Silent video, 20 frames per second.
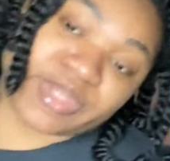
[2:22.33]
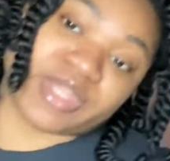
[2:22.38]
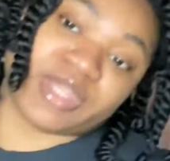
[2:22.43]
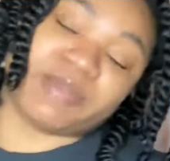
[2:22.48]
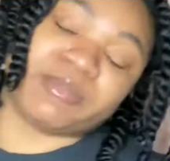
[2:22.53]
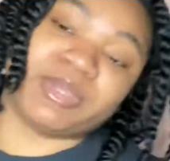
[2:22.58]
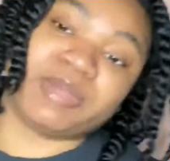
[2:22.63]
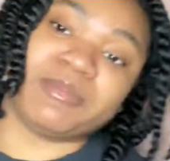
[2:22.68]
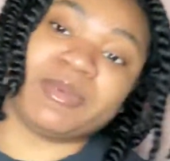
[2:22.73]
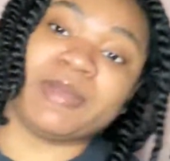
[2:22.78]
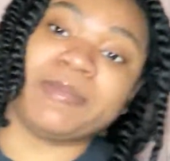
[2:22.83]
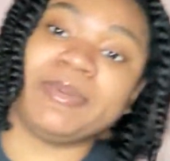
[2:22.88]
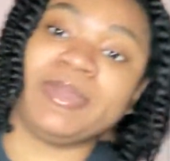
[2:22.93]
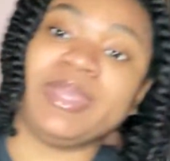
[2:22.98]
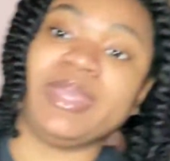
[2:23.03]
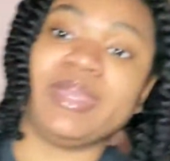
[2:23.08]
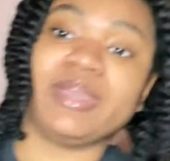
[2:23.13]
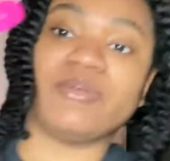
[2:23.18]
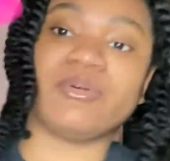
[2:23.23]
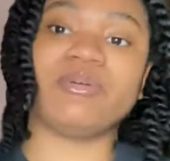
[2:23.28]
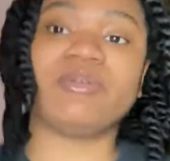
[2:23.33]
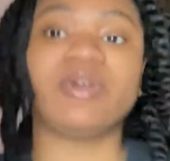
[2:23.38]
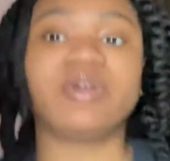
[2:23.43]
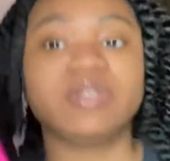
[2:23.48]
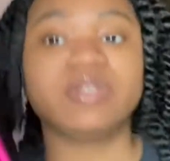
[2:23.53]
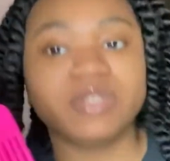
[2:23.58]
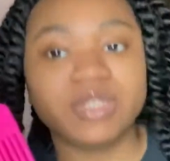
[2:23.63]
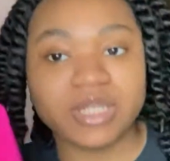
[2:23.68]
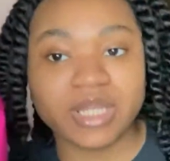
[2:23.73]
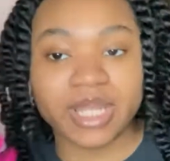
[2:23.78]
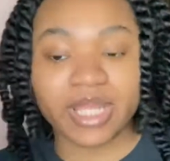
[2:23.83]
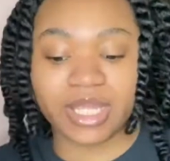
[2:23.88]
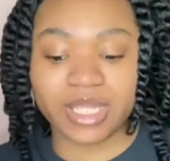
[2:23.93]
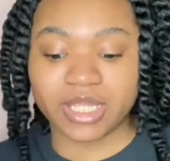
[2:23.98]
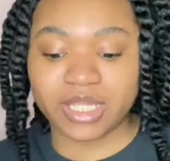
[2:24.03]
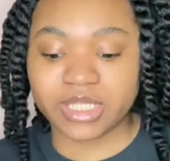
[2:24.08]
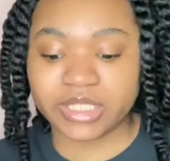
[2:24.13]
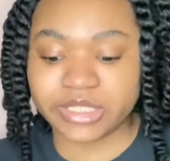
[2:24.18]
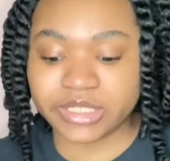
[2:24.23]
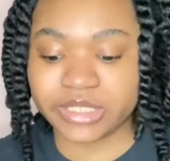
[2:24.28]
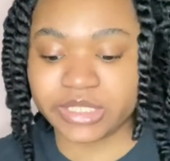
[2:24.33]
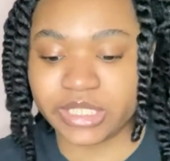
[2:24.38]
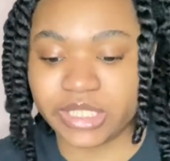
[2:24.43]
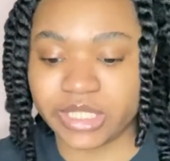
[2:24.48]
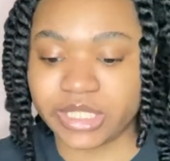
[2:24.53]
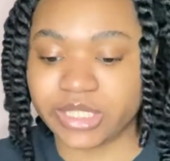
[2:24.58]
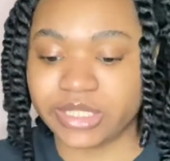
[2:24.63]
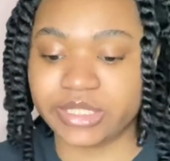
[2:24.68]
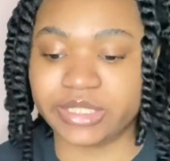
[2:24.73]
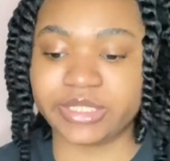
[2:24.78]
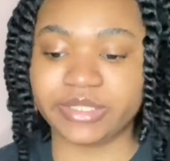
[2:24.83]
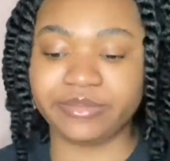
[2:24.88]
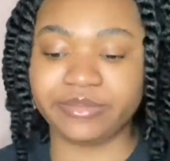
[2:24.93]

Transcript: Get my pick. What we're gonna do today is just